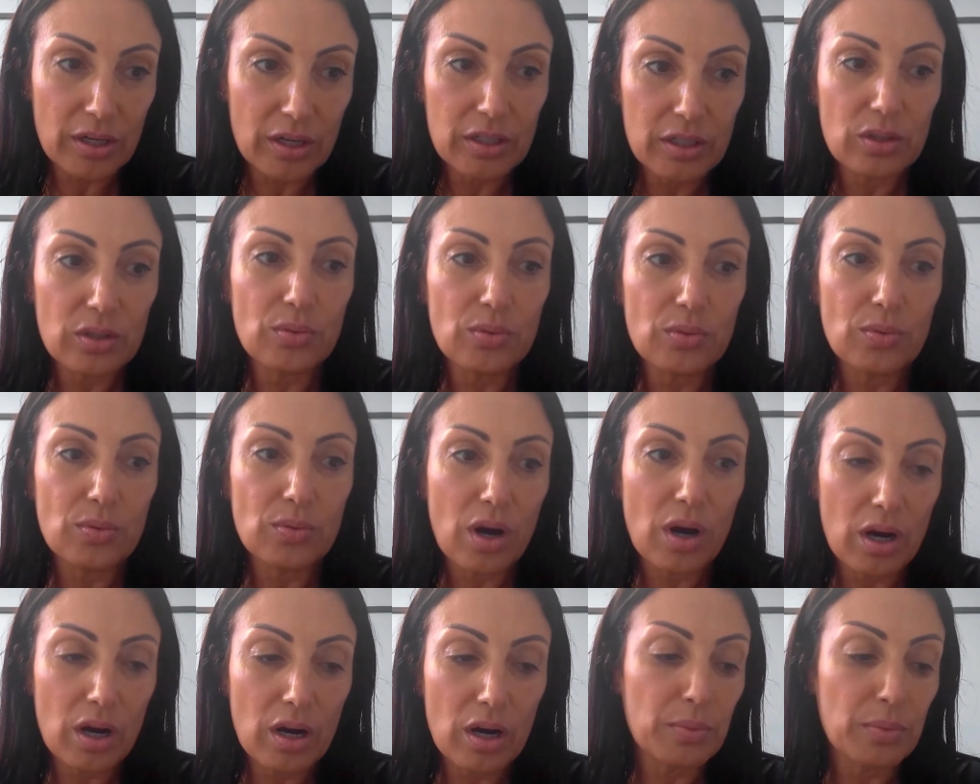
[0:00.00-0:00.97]
you
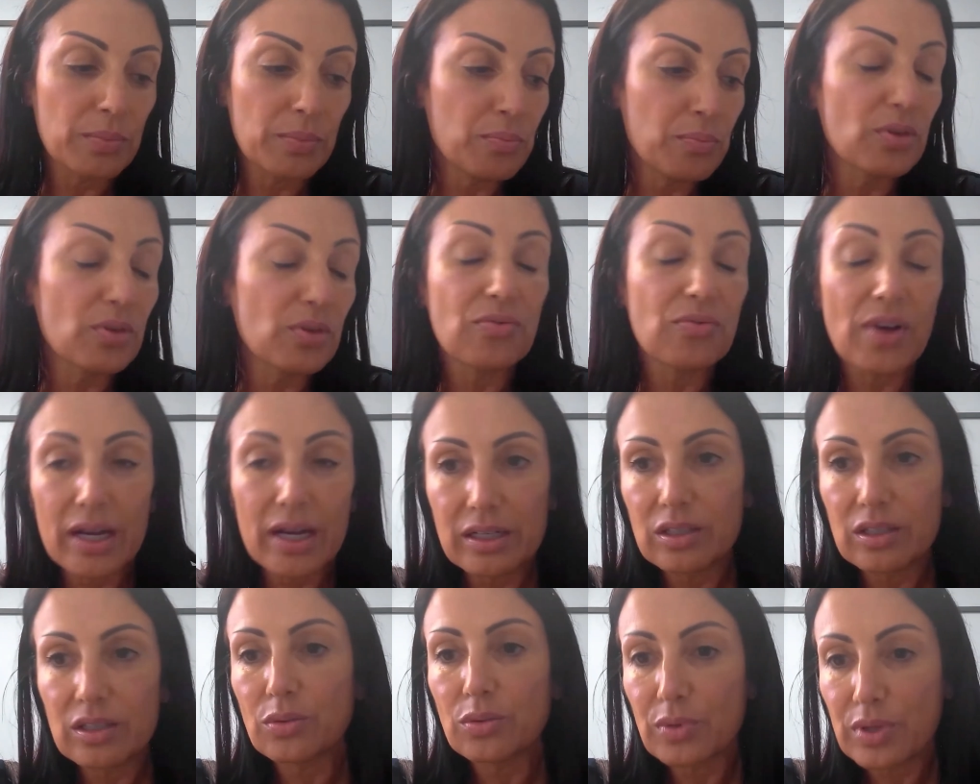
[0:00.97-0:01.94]
are
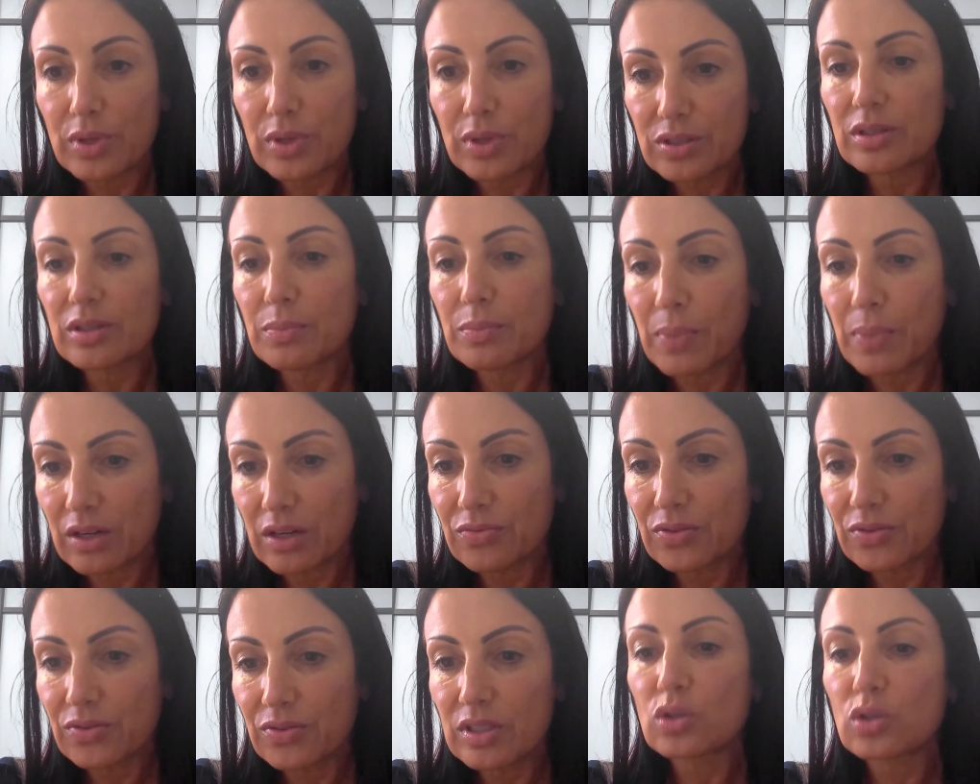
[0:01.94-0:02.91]
provided the risk and the
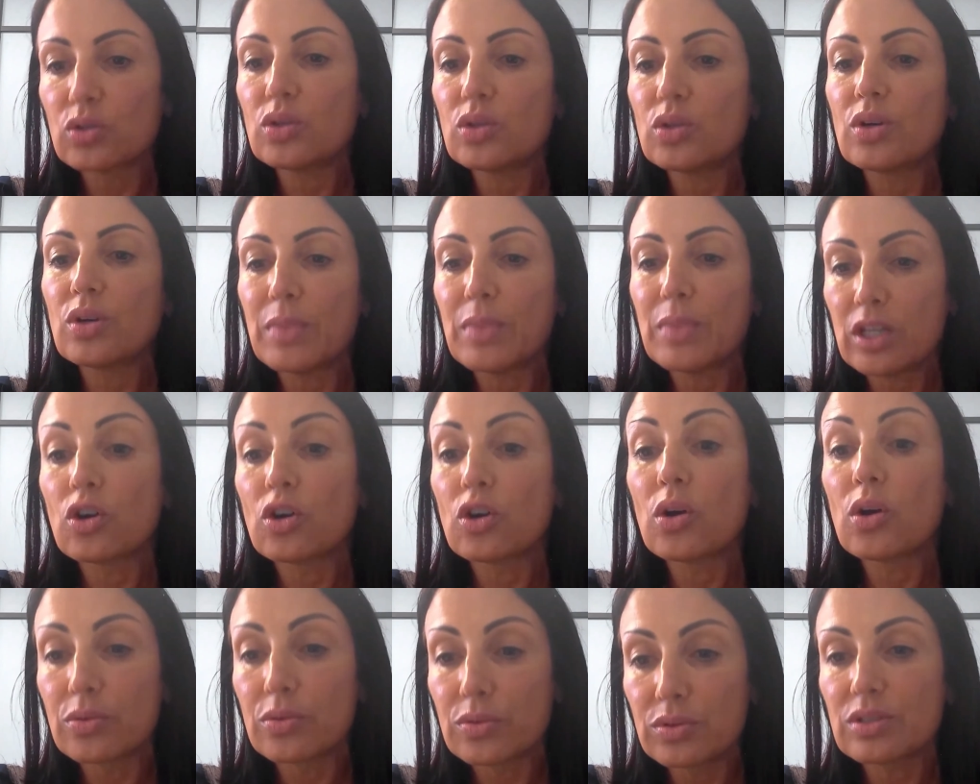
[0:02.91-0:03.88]
benefits so you can make your
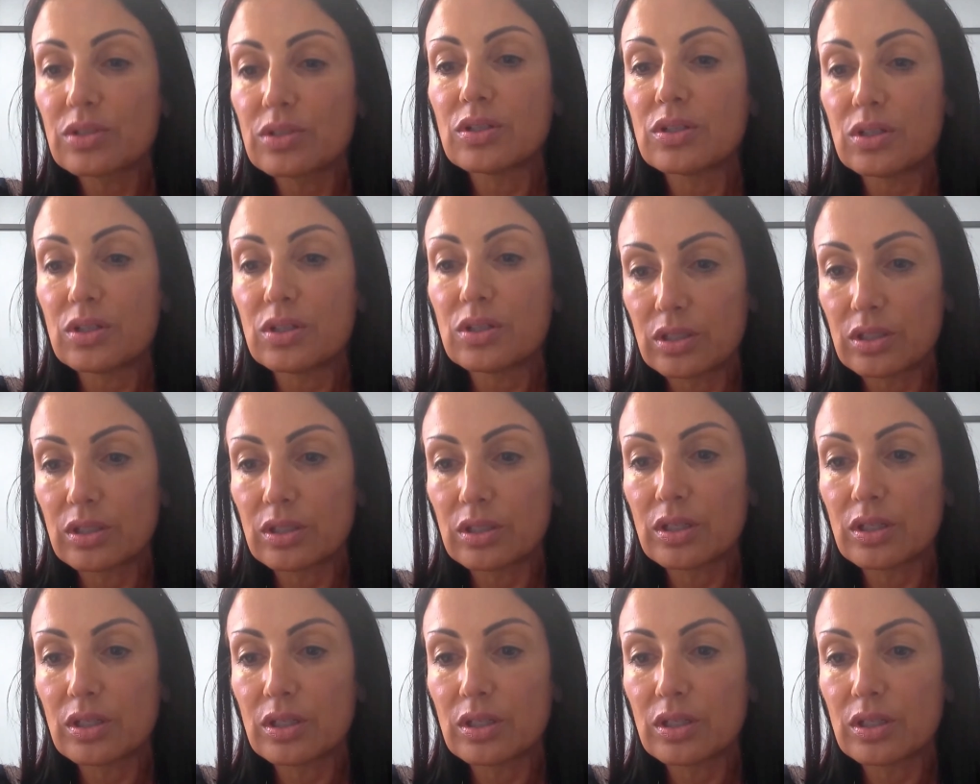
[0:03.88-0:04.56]
own decision